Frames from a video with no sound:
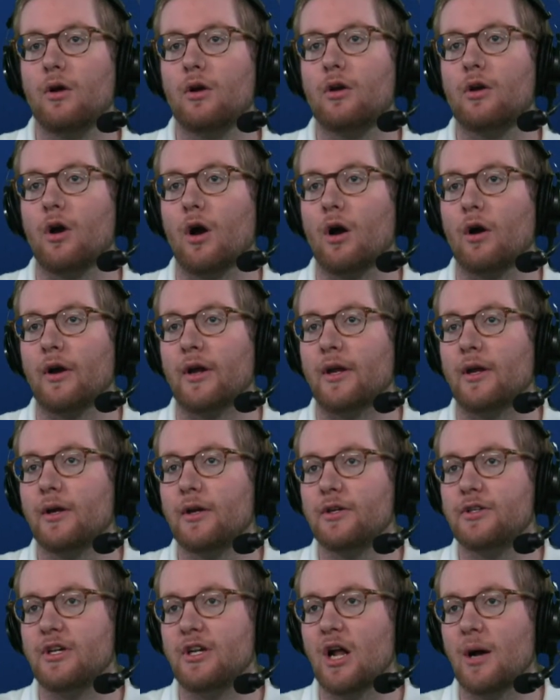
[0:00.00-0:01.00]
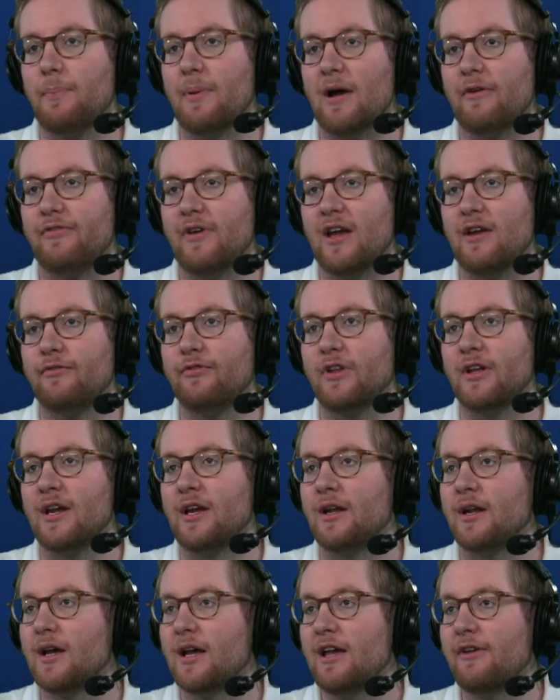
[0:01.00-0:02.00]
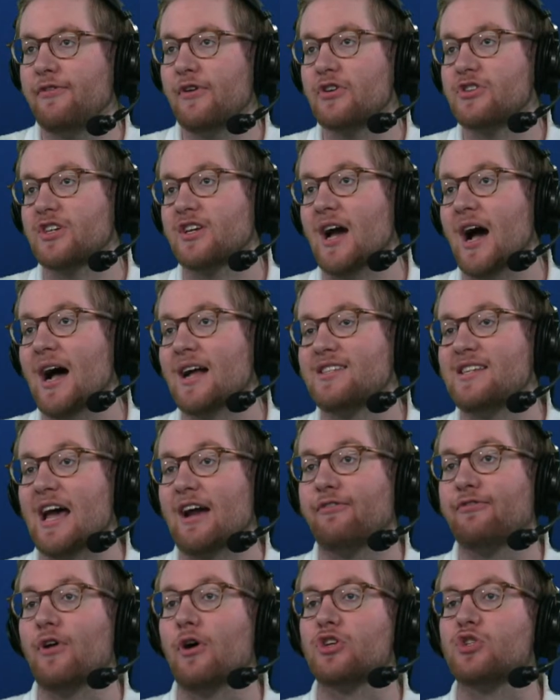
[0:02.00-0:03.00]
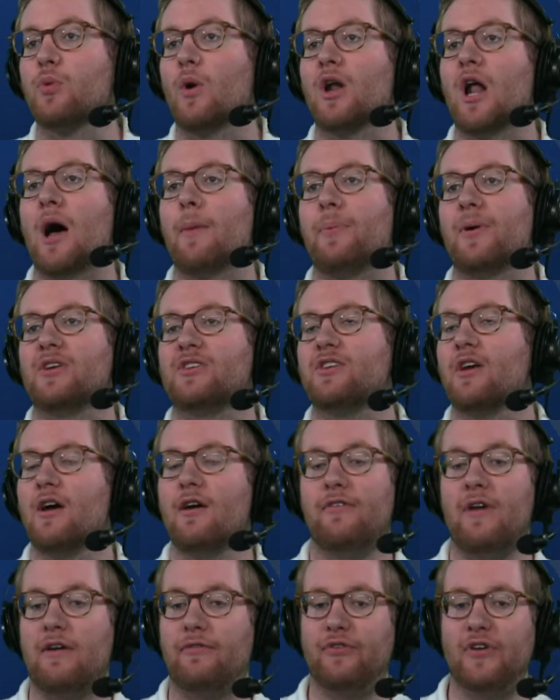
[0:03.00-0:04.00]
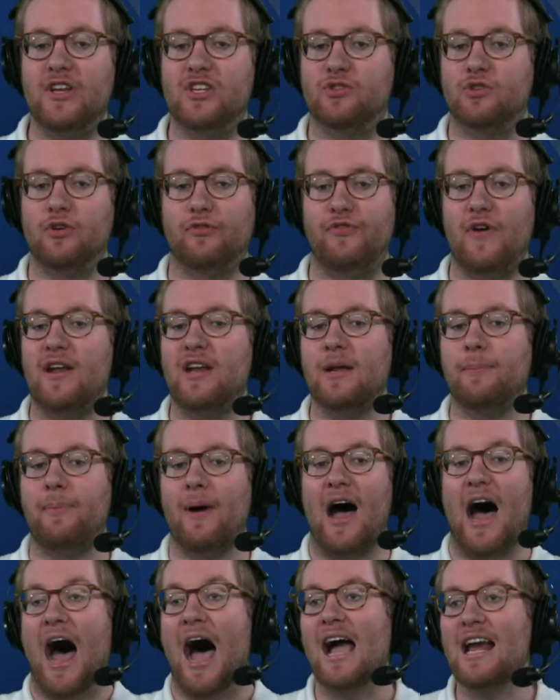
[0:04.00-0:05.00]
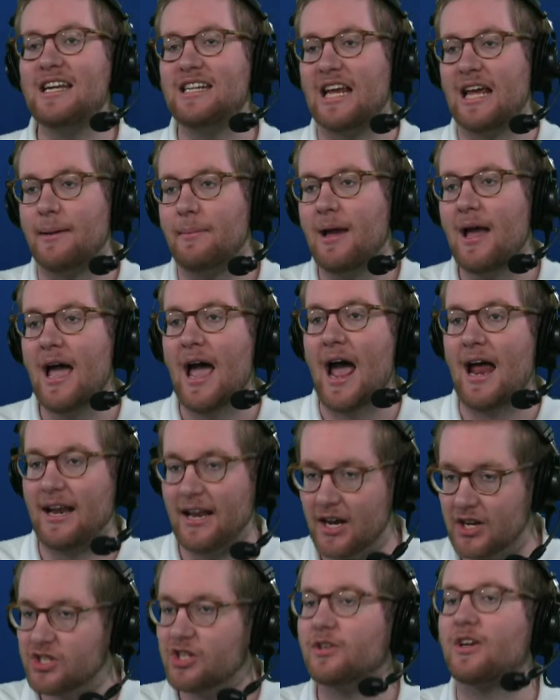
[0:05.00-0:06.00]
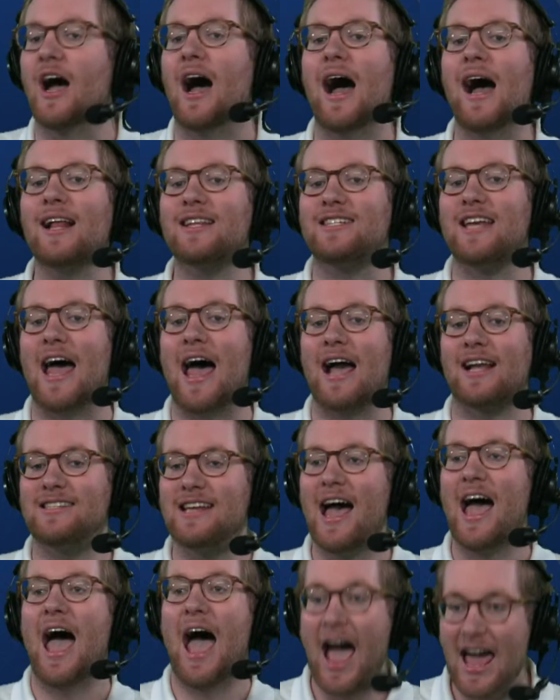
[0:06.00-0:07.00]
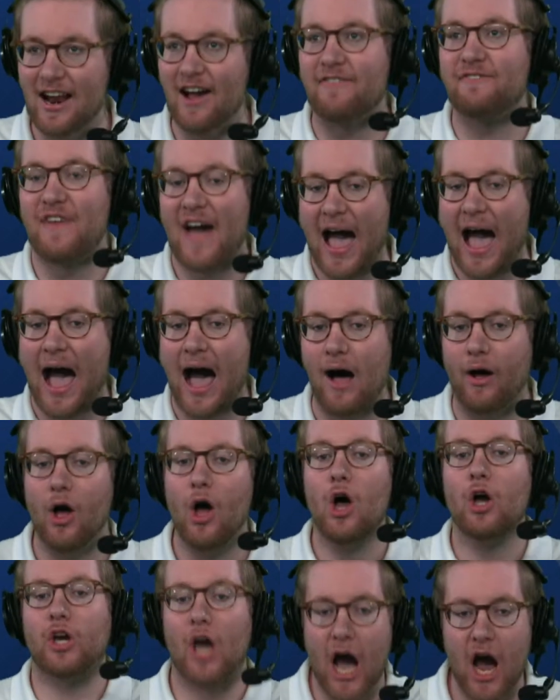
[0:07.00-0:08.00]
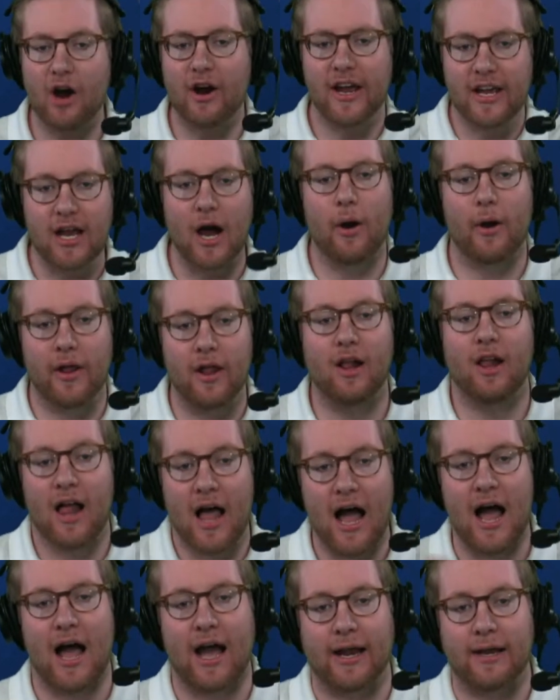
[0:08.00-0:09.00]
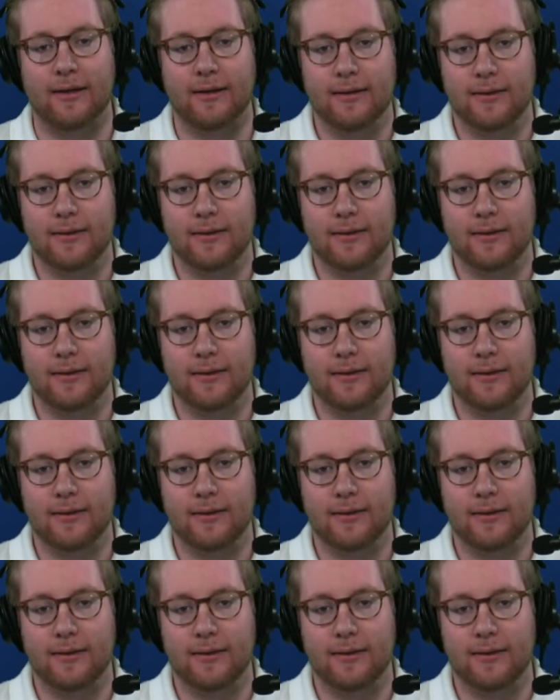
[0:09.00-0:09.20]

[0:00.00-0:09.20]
Curry, D'd up by Van Vliet. He feels the contact, floats one up as Van Vliet's defending behind him. And here's the contact and a foul. Curry going to the line.